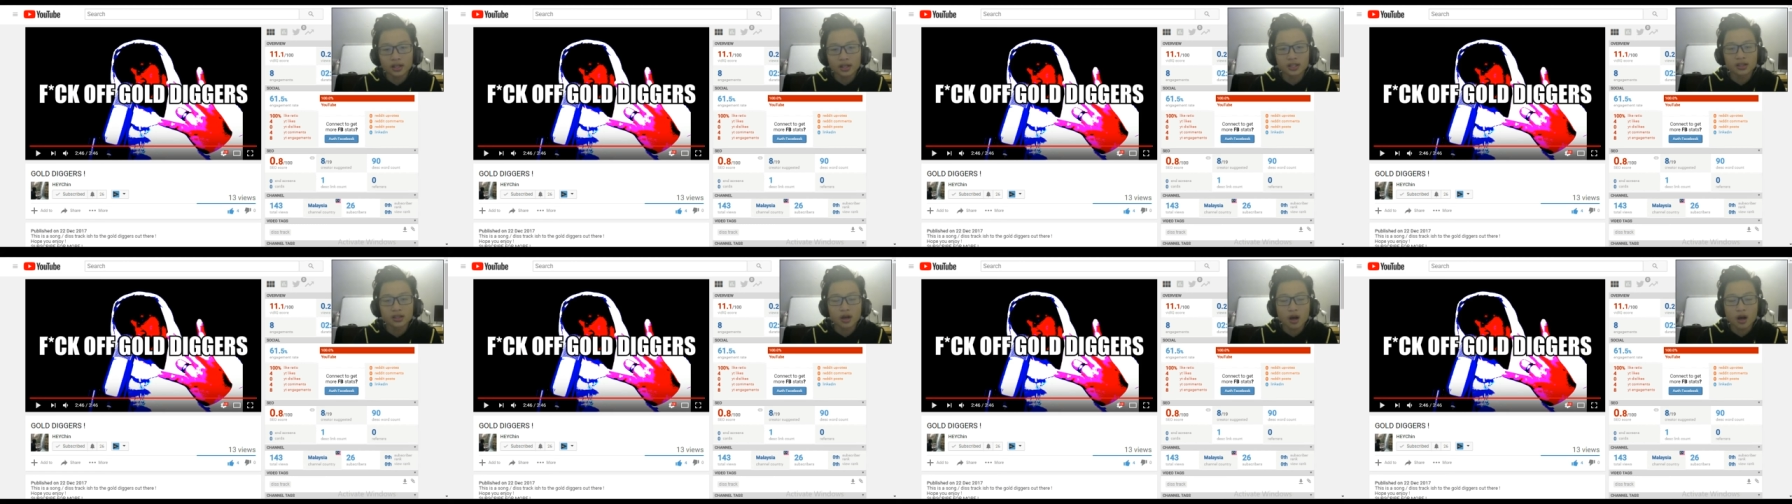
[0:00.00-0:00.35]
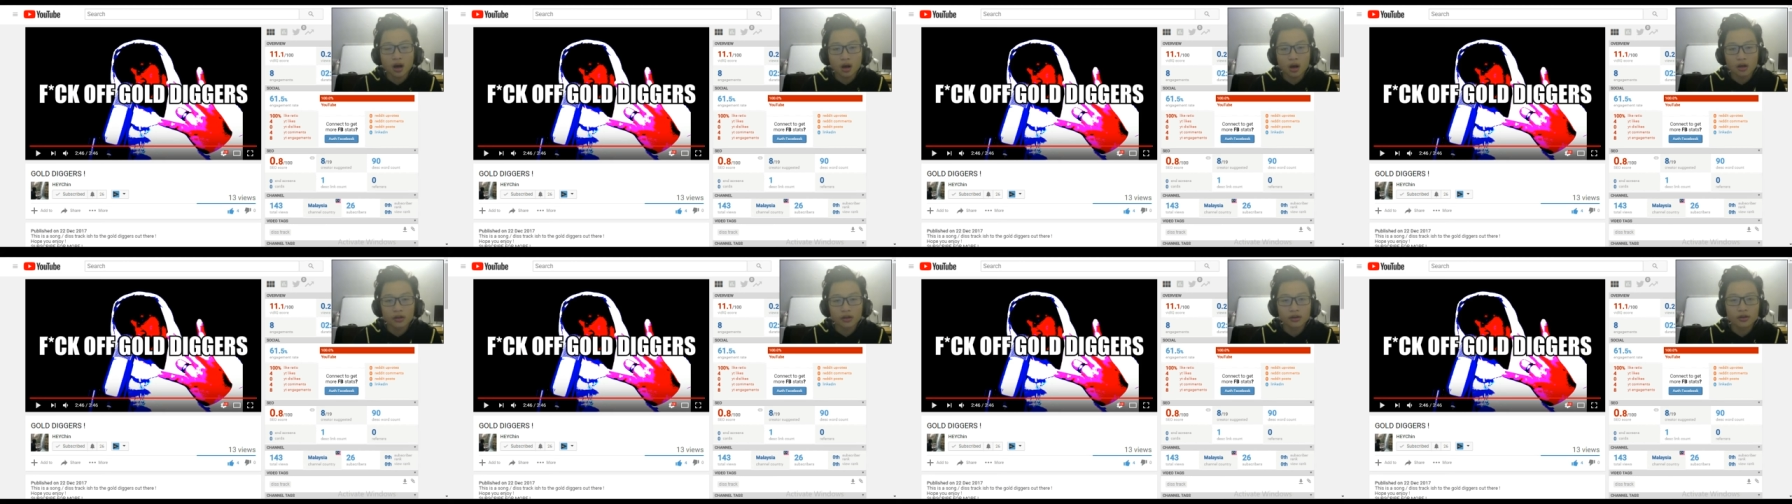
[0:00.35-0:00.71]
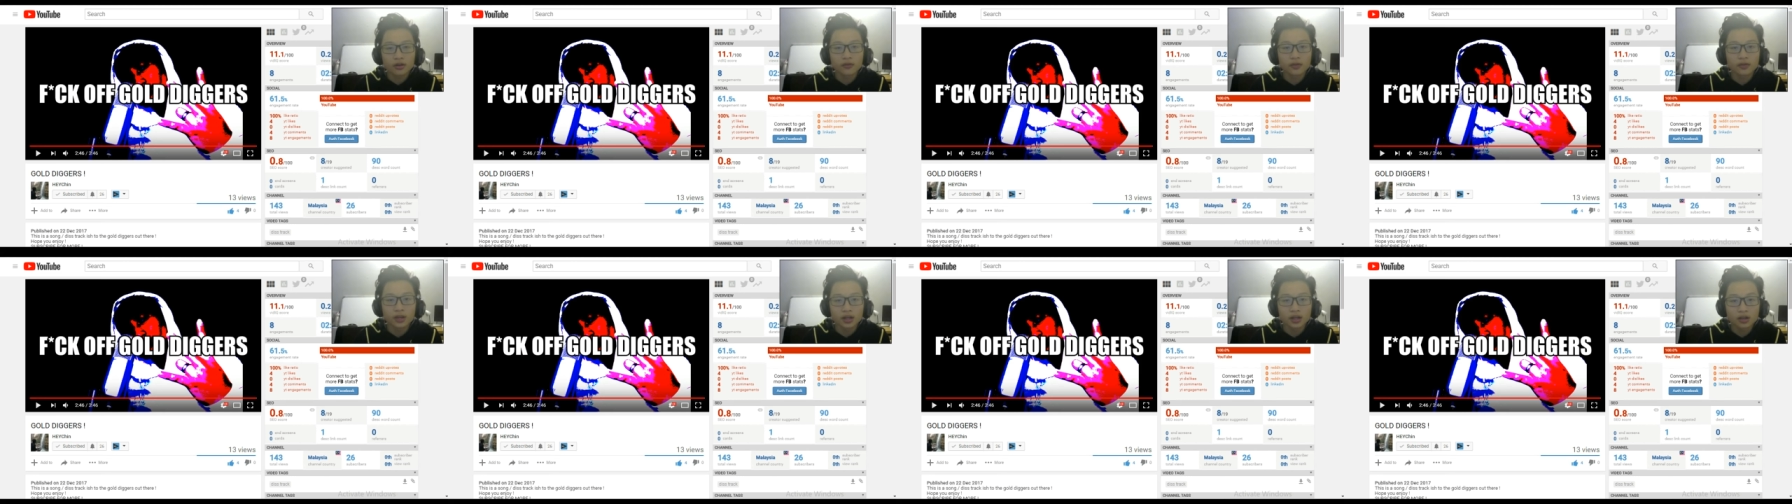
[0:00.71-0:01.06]
his other
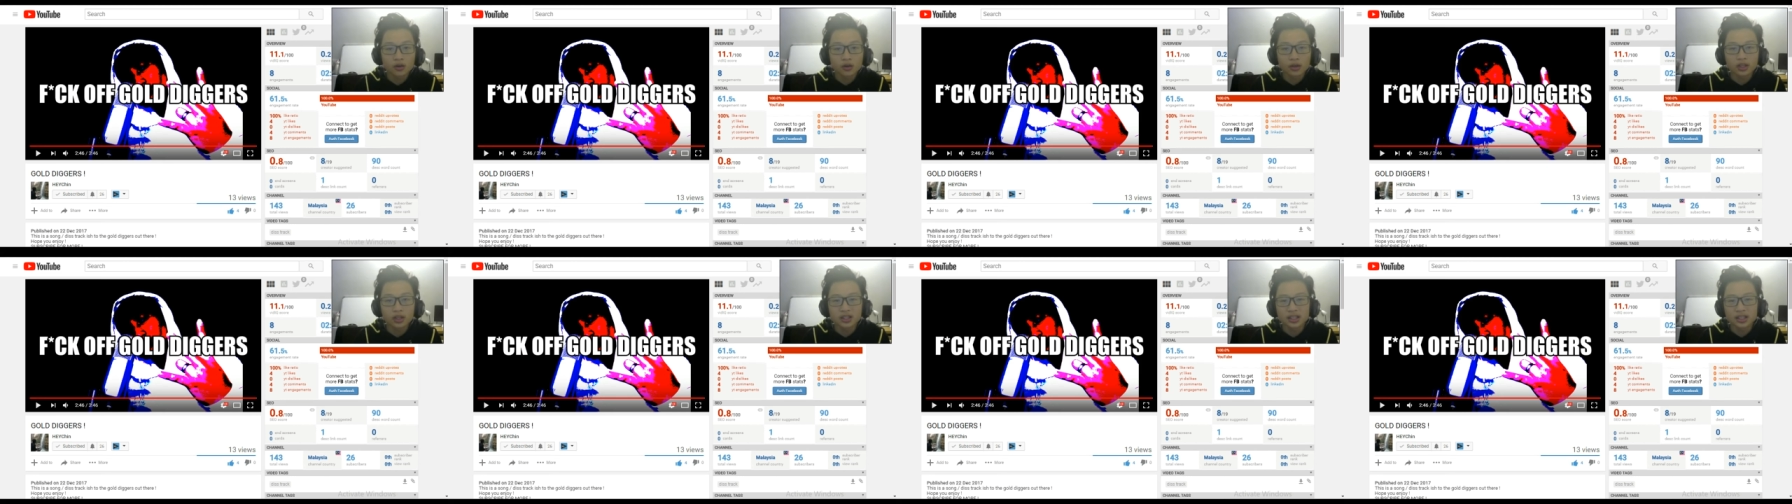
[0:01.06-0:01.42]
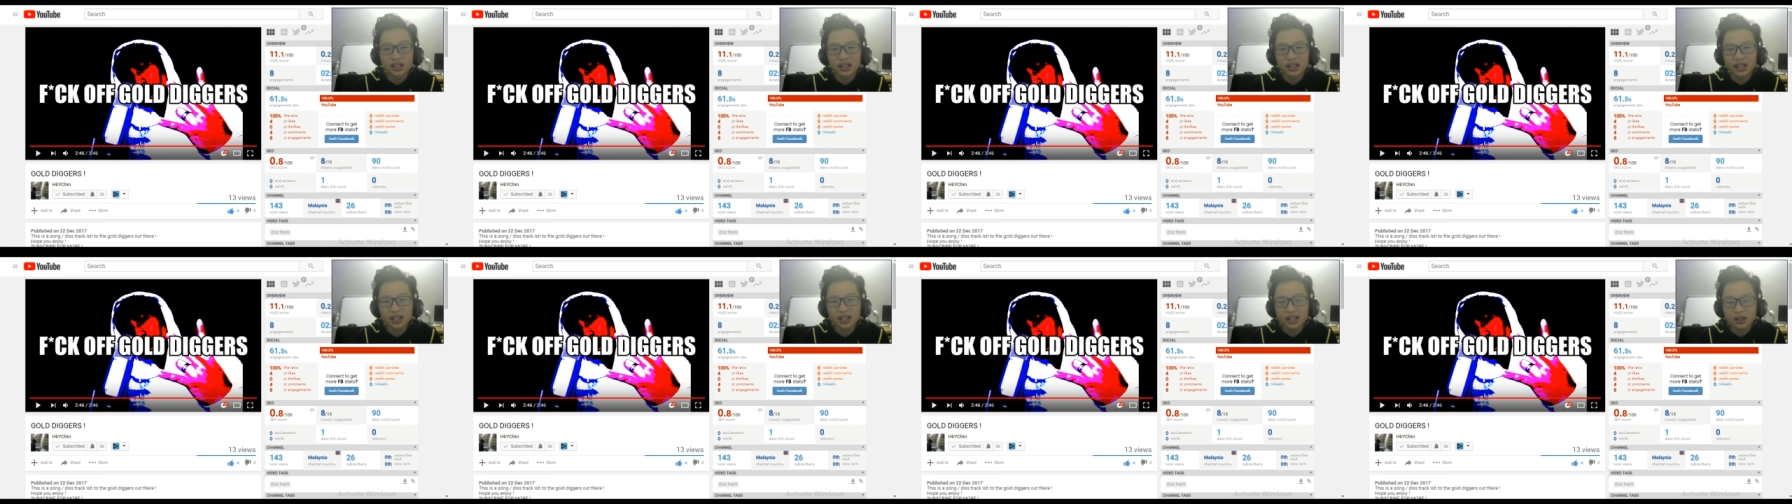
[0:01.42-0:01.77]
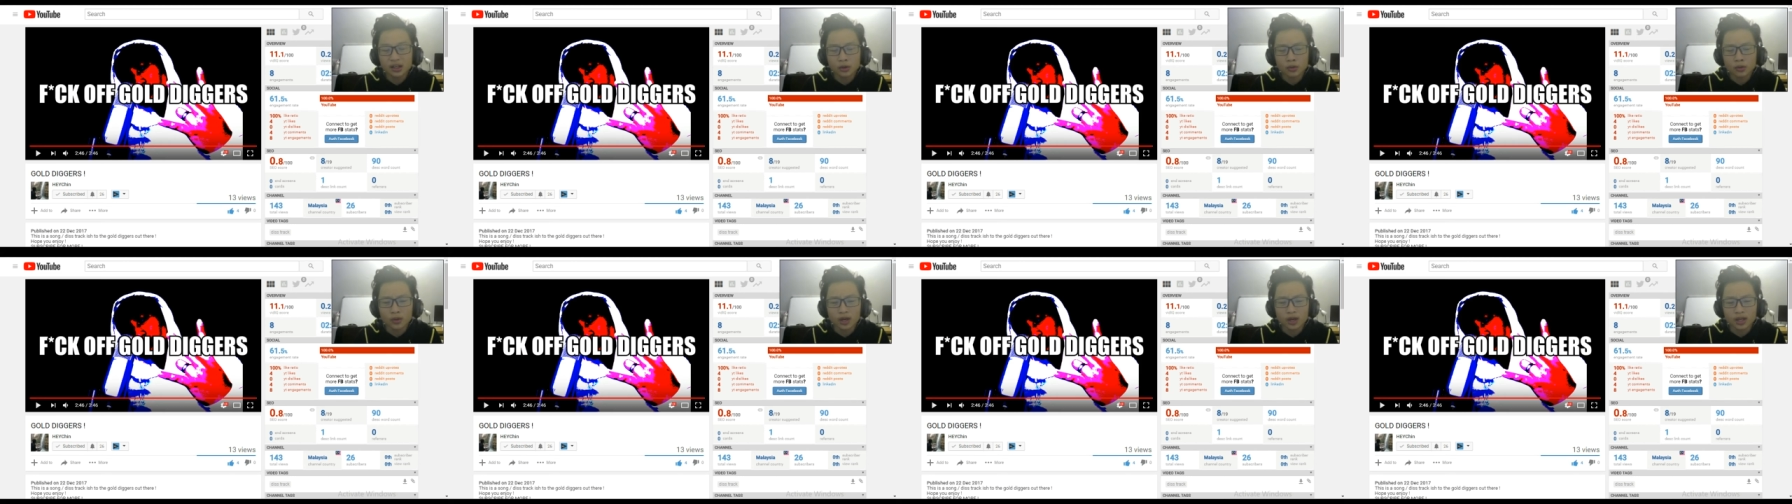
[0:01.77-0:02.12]
video he deleted
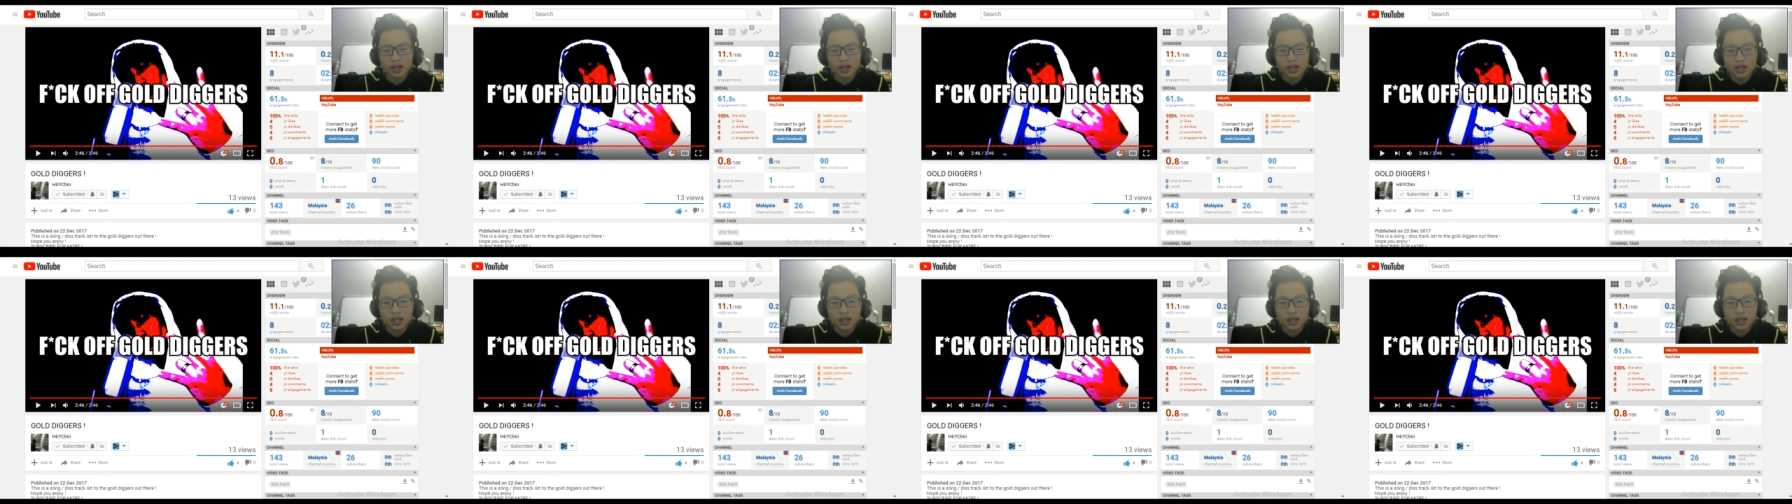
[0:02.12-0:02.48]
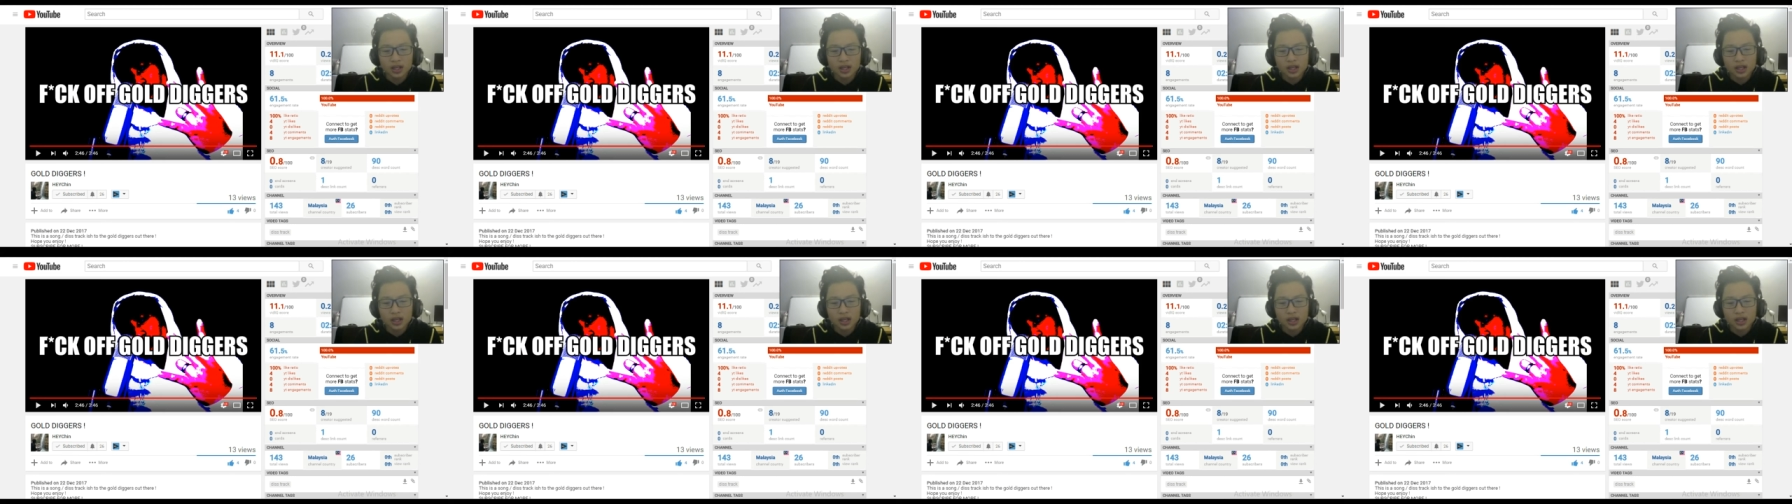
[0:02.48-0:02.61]
already